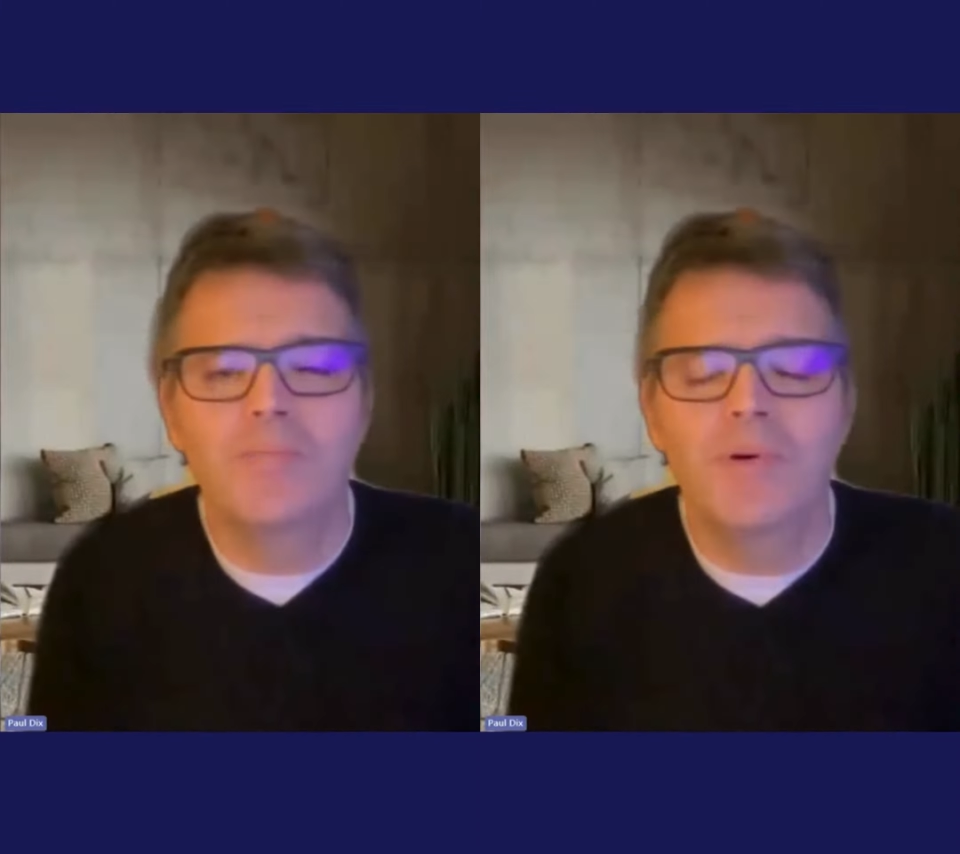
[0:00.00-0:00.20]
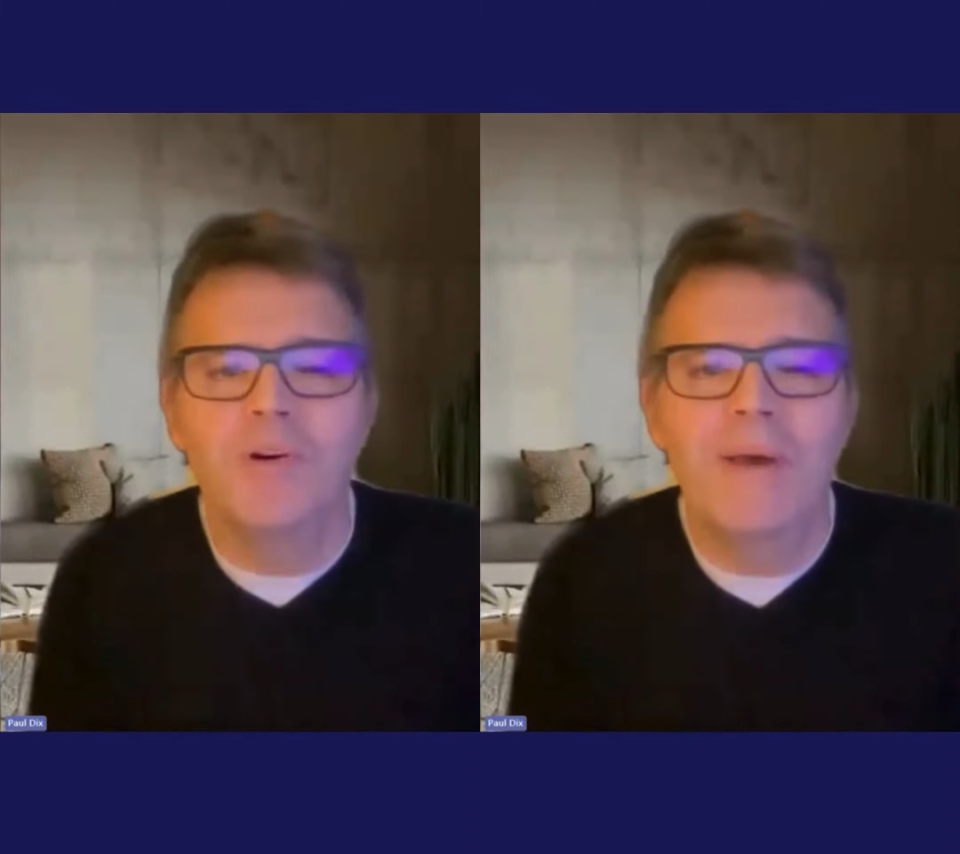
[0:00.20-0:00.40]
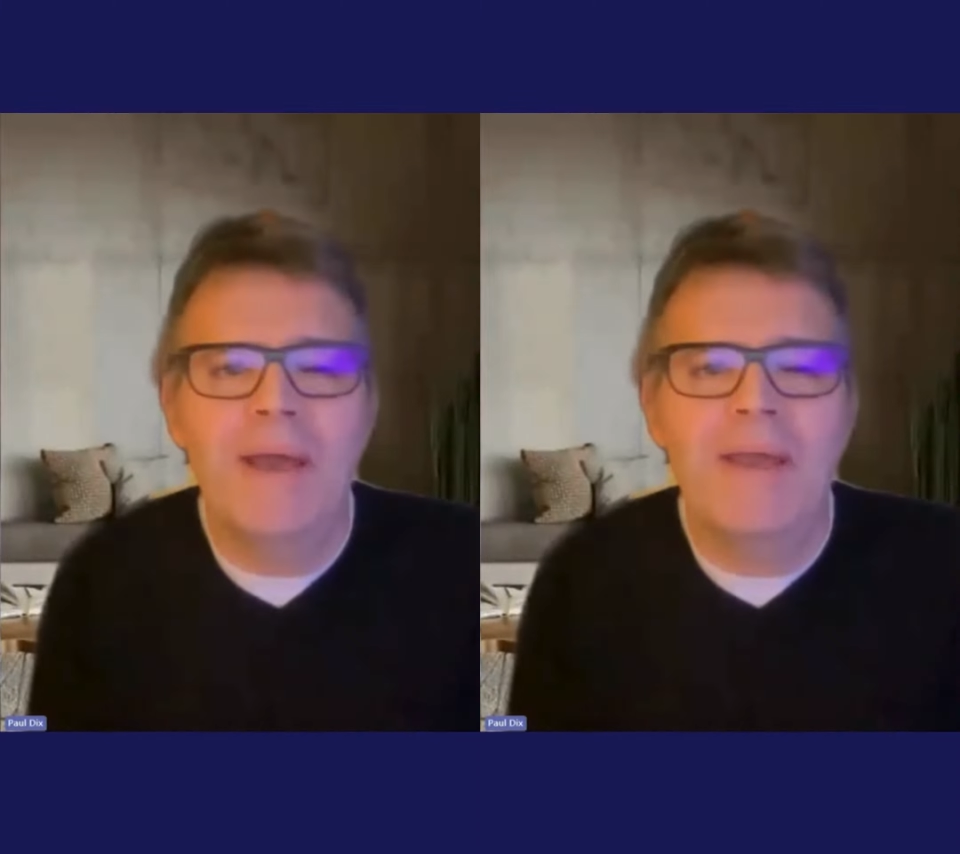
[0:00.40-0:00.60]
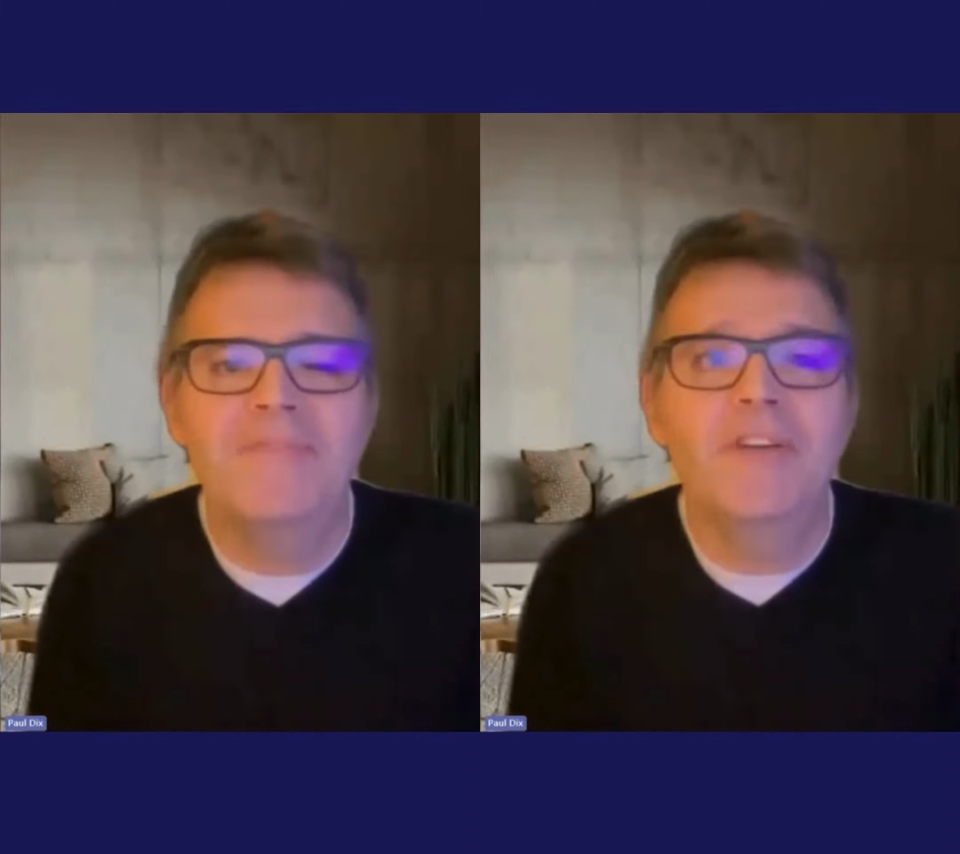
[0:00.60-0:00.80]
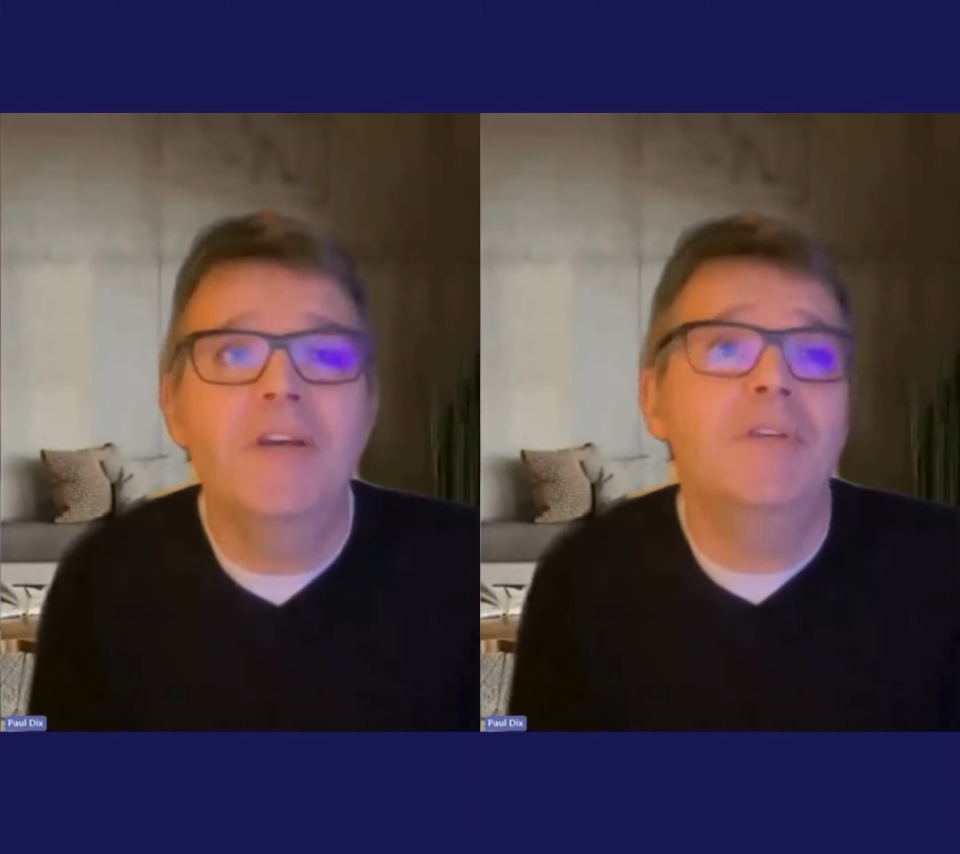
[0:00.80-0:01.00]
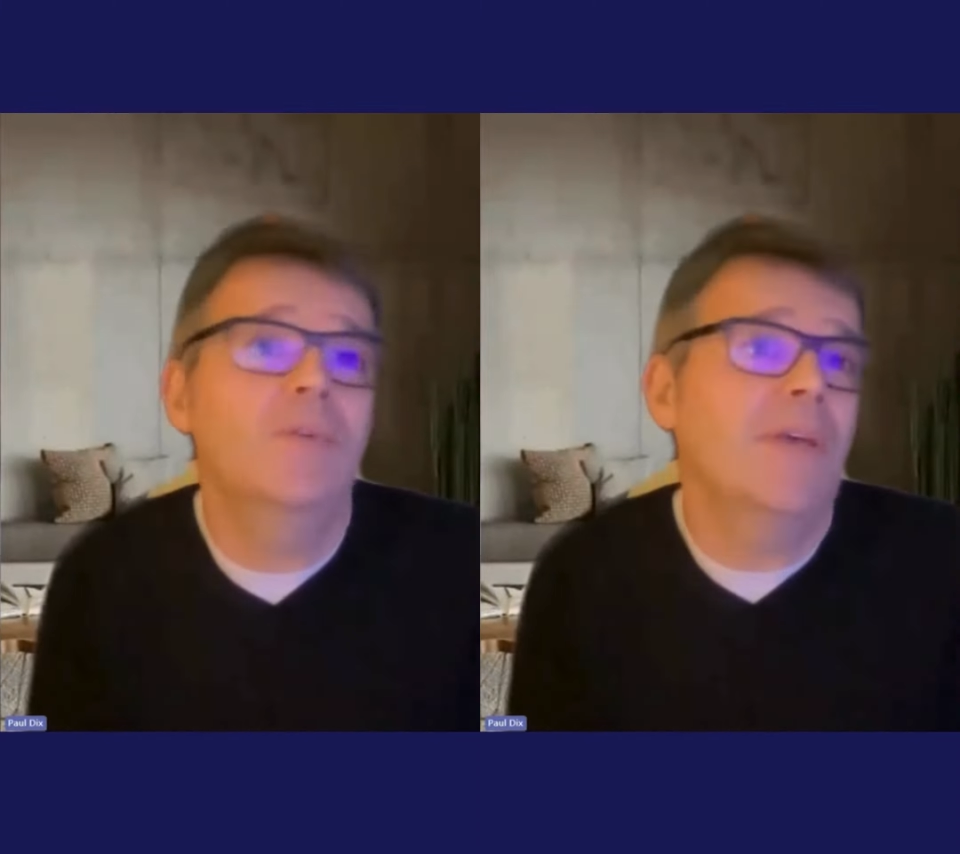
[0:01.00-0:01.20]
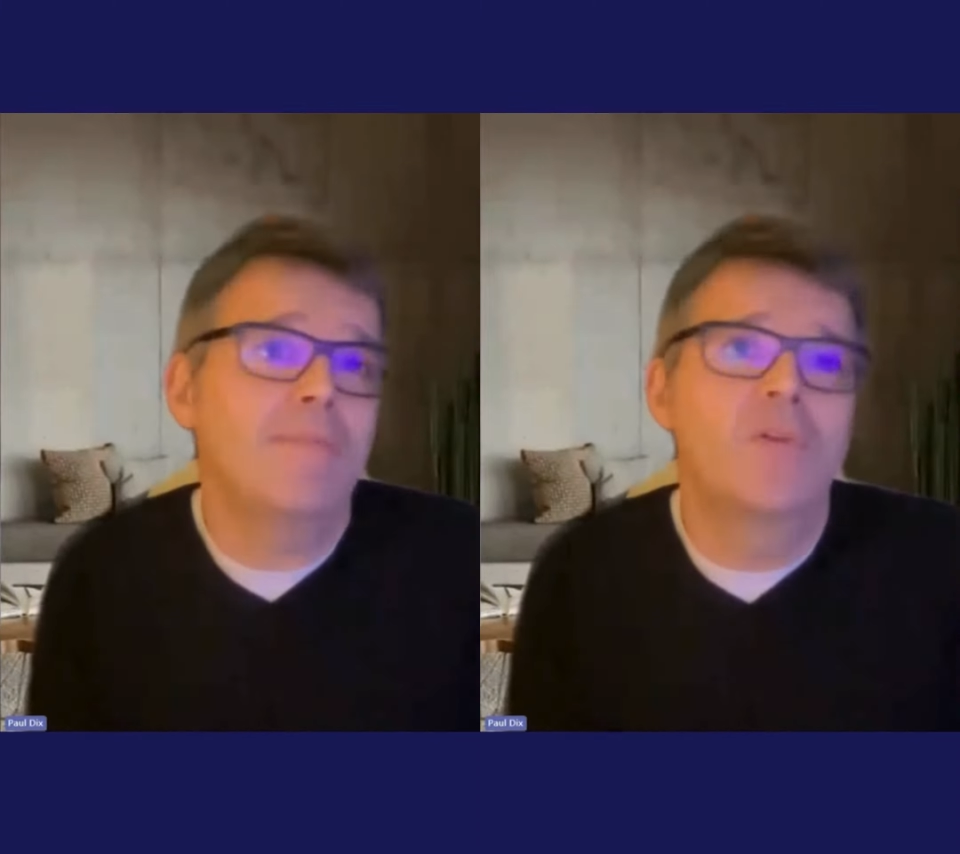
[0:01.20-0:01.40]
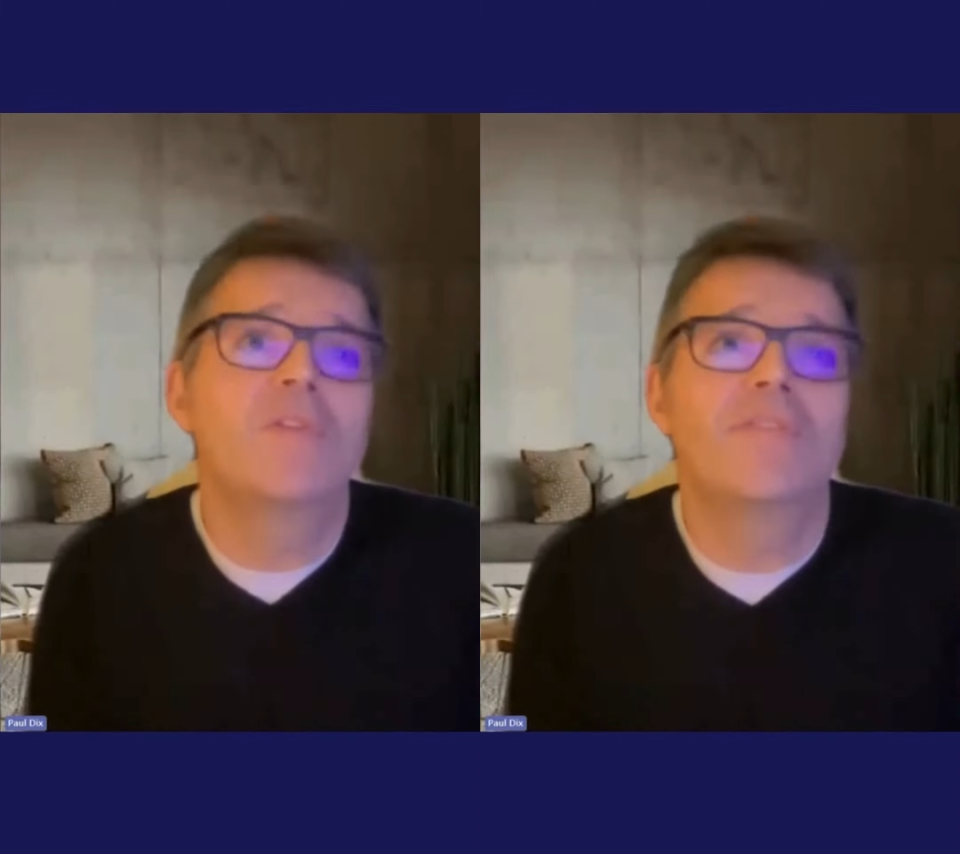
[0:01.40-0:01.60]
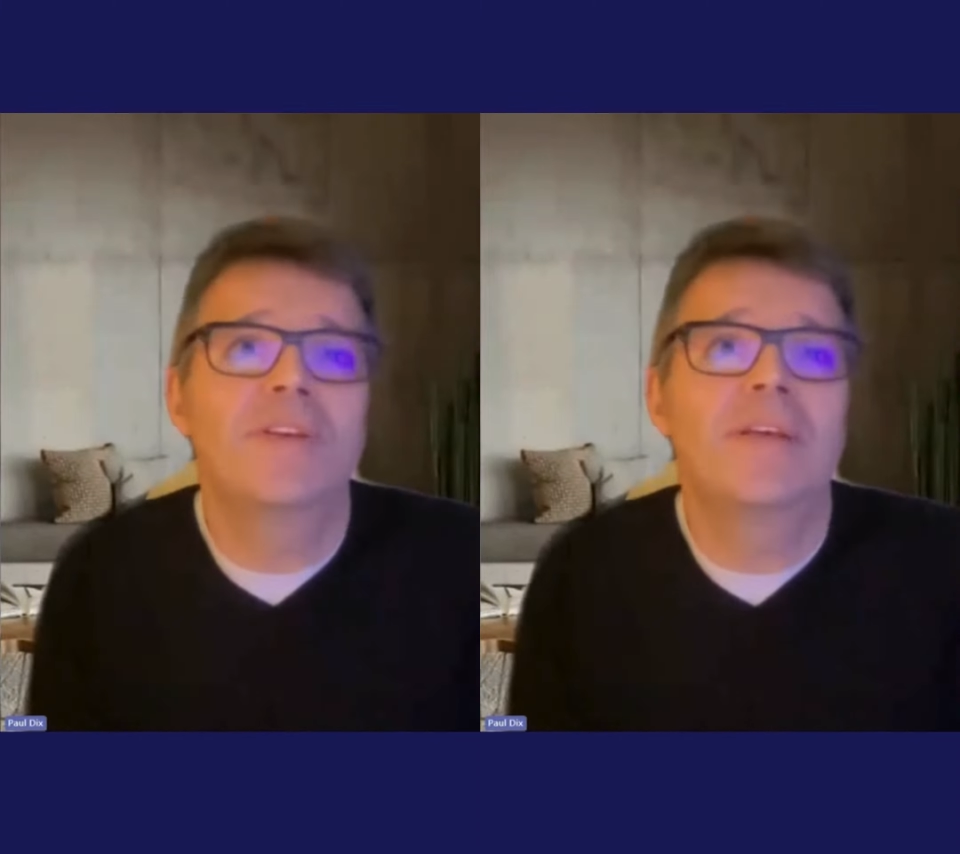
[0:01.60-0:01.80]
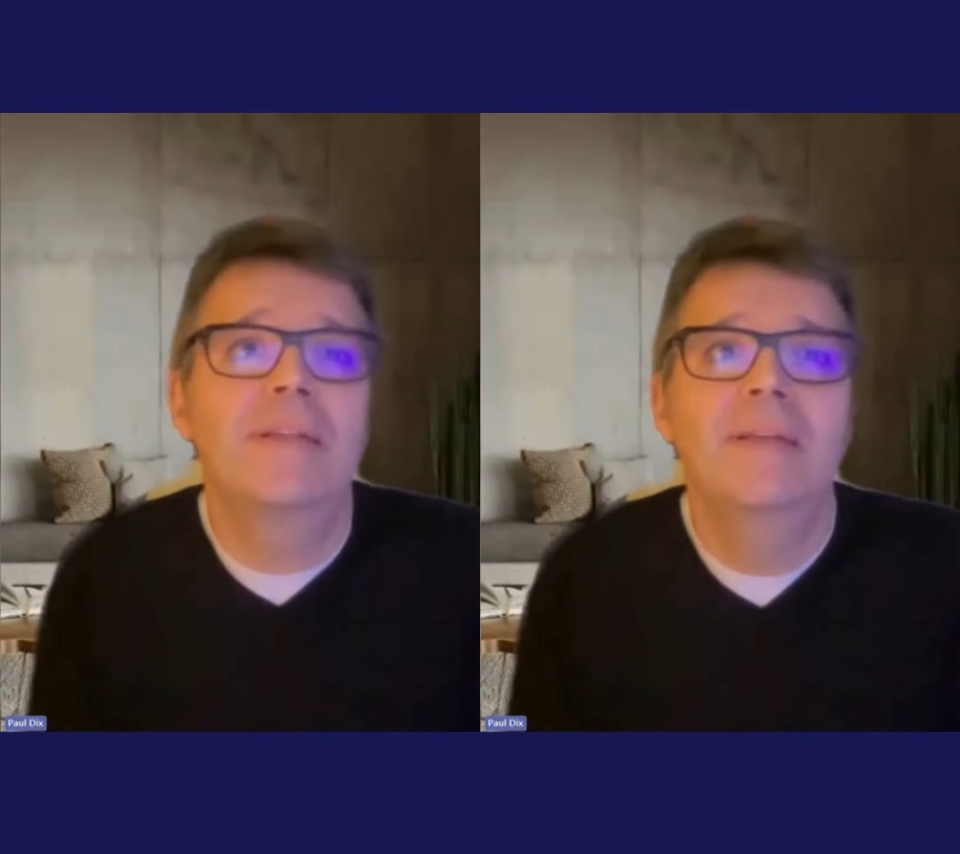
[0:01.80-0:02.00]
poor behavior, you'll get more of
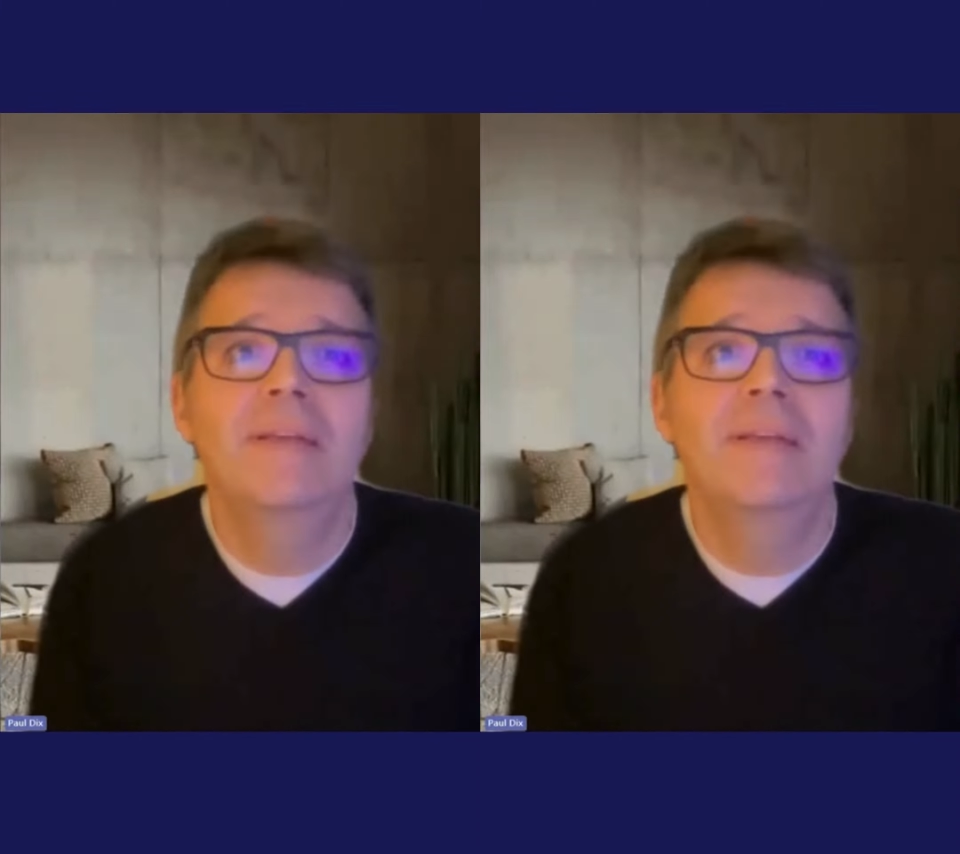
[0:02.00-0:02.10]
it.